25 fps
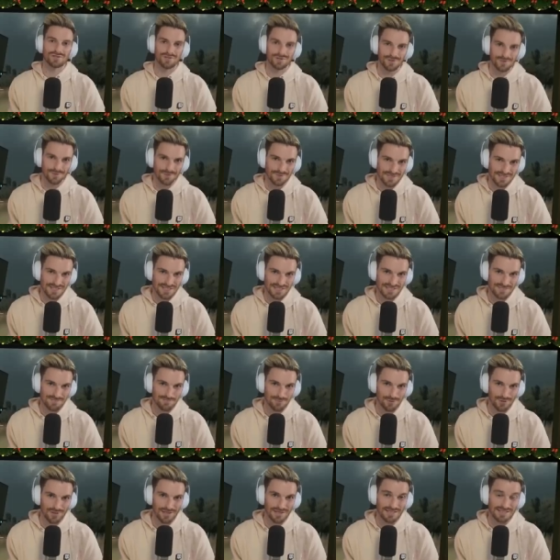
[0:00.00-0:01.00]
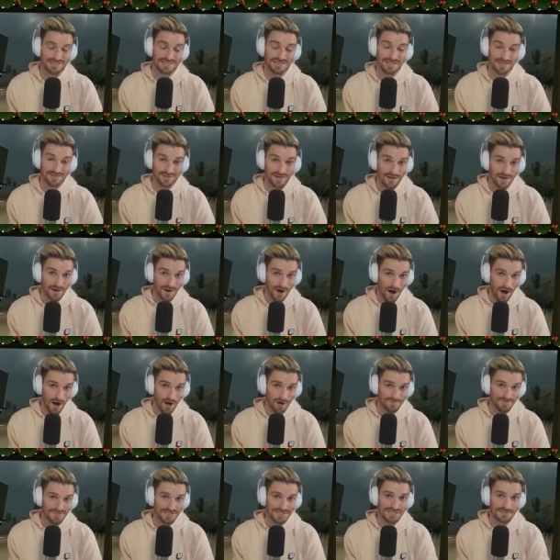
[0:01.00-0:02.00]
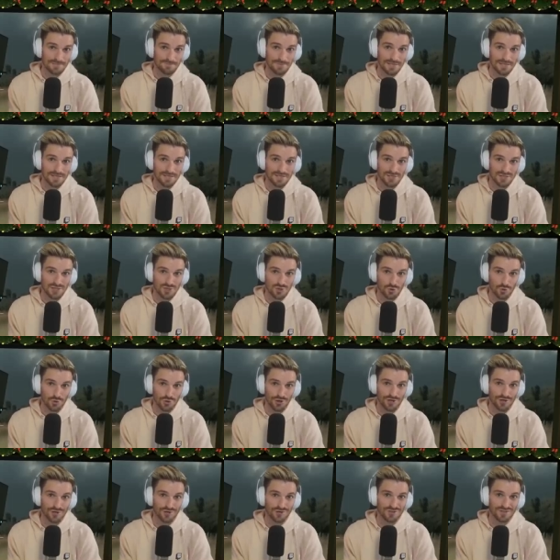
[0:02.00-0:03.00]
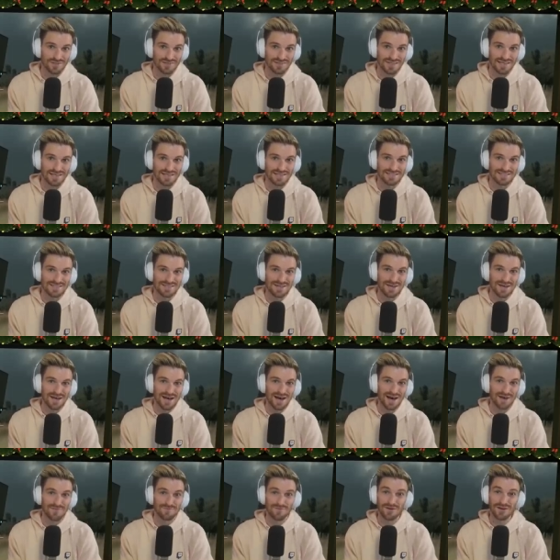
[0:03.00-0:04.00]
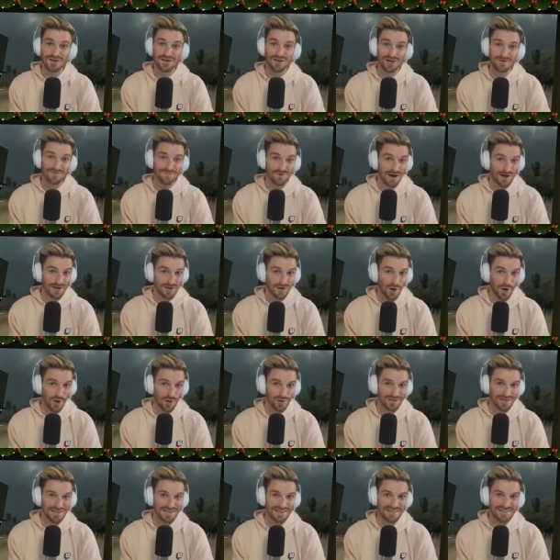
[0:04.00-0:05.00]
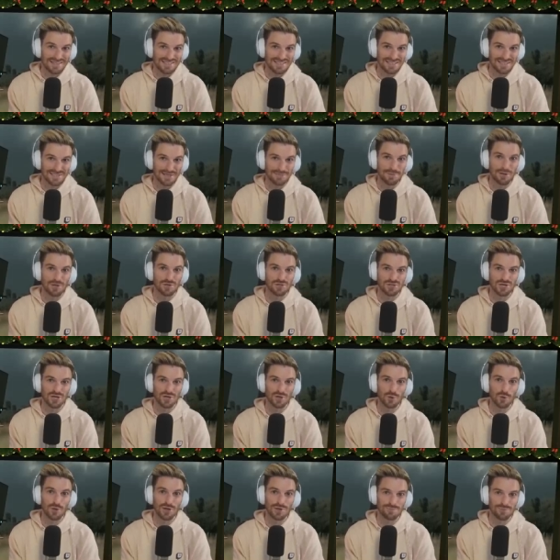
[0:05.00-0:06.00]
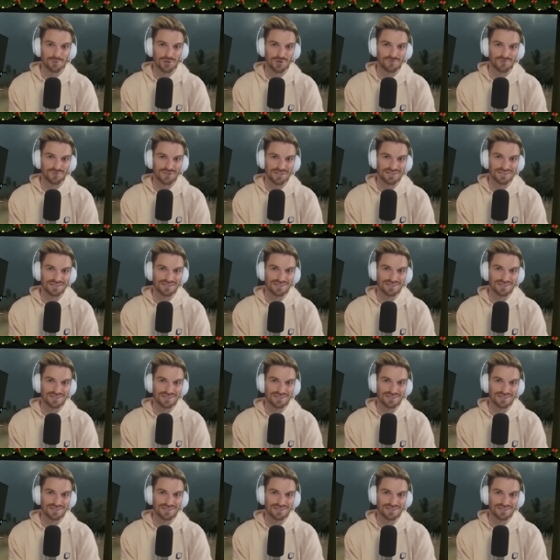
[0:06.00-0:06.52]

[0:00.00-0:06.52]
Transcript: turn 6 plays can obviously beat Destroyer lanes. Uh, funny enough, I call it in this clip. I'll show you it briefly.